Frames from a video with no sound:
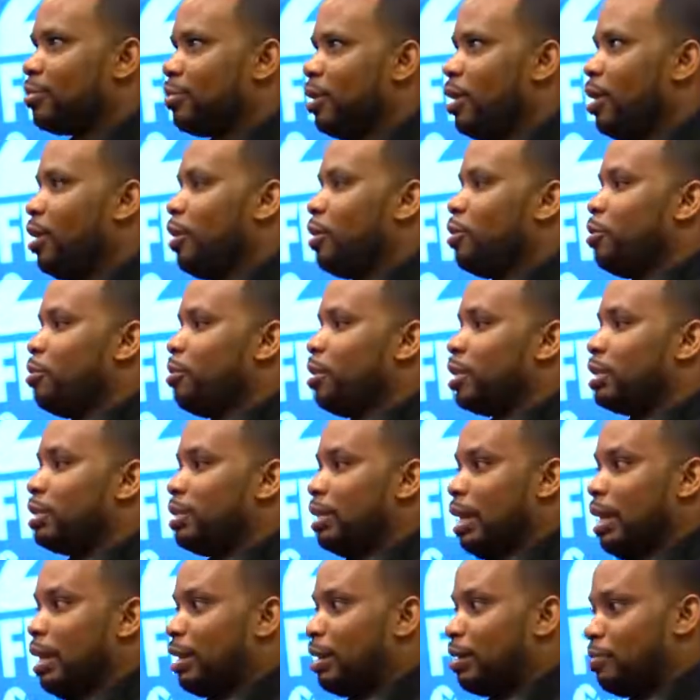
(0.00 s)
are you
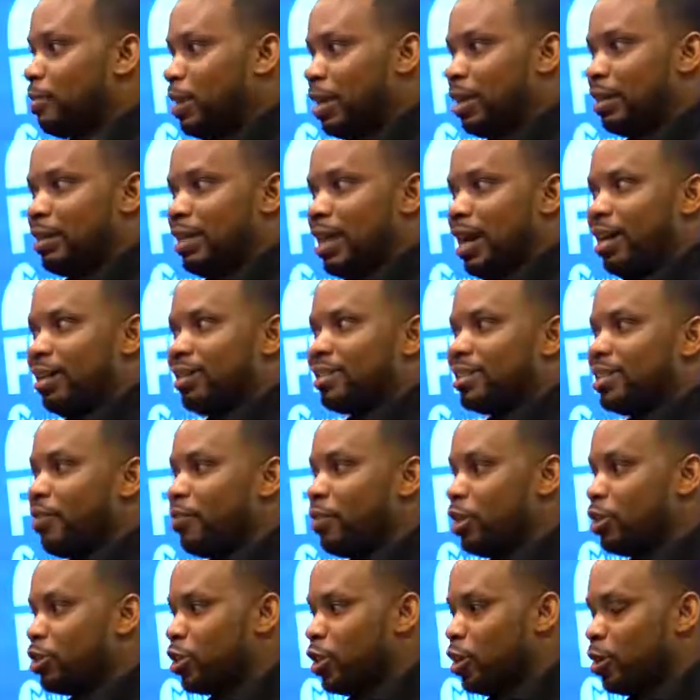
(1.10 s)
excited about
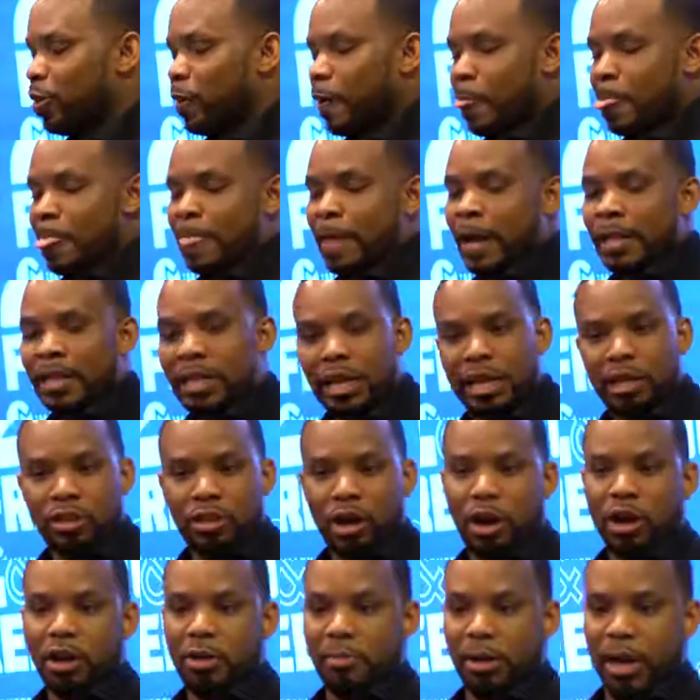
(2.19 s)
$1.72? And then I
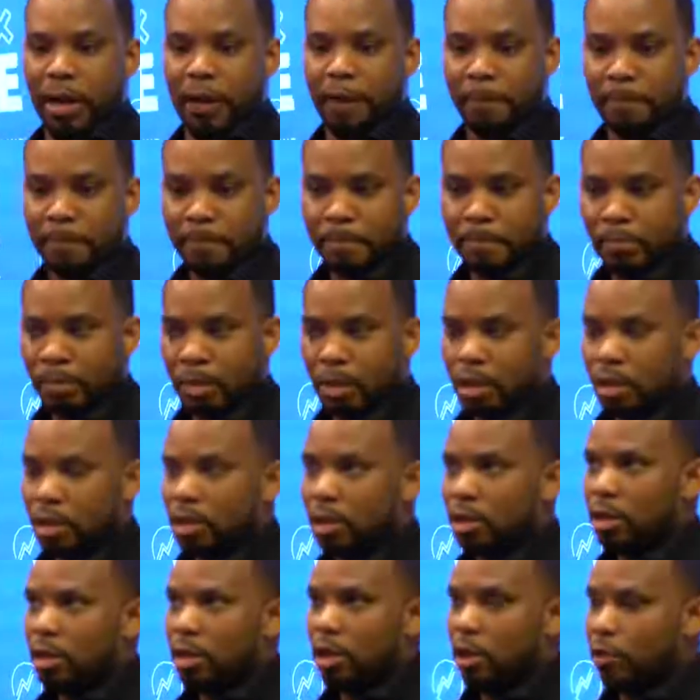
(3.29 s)
thought about it.
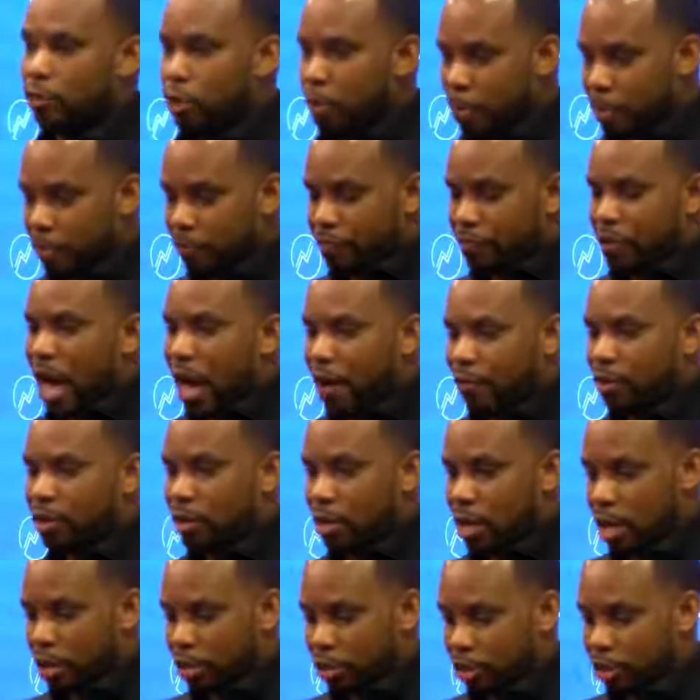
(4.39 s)
If you put
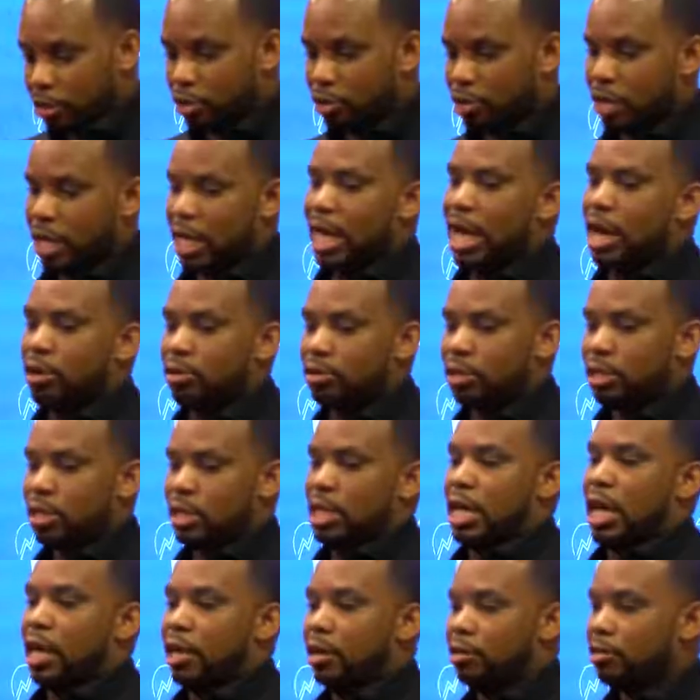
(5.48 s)
$500 in your account
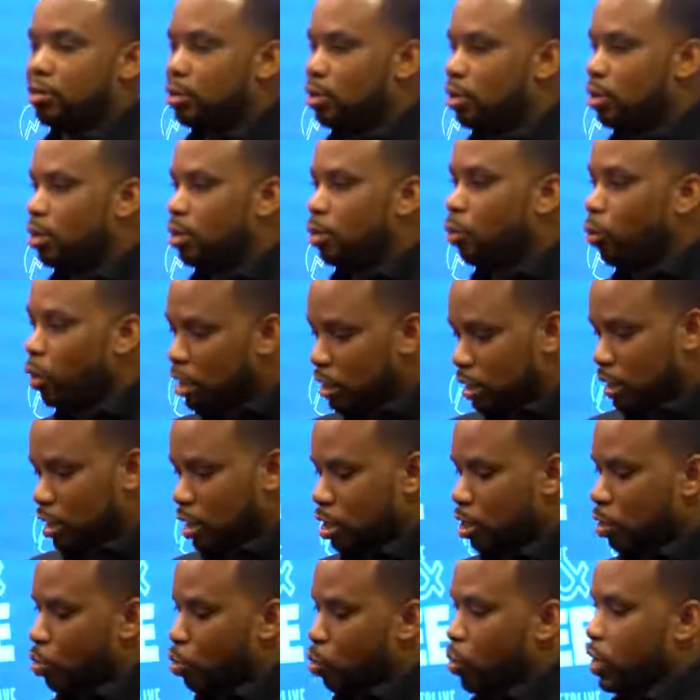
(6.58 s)
today, what is it
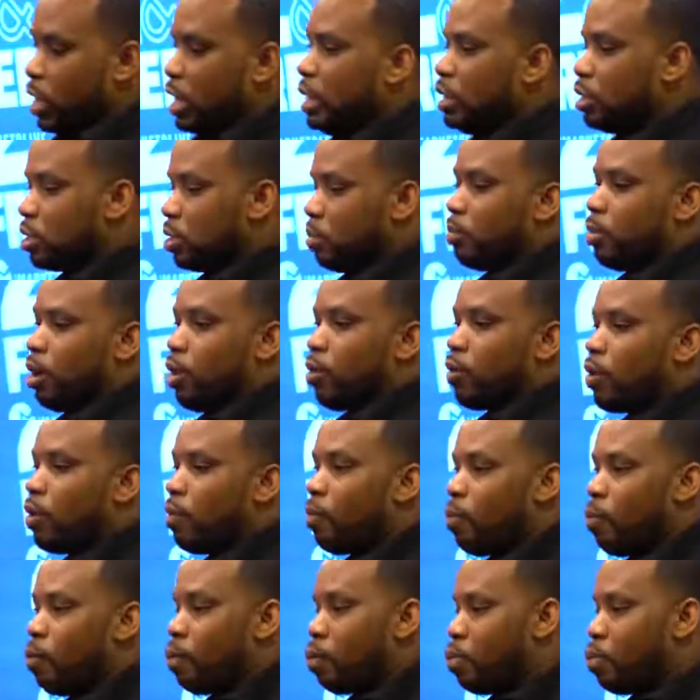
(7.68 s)
going to read tomorrow?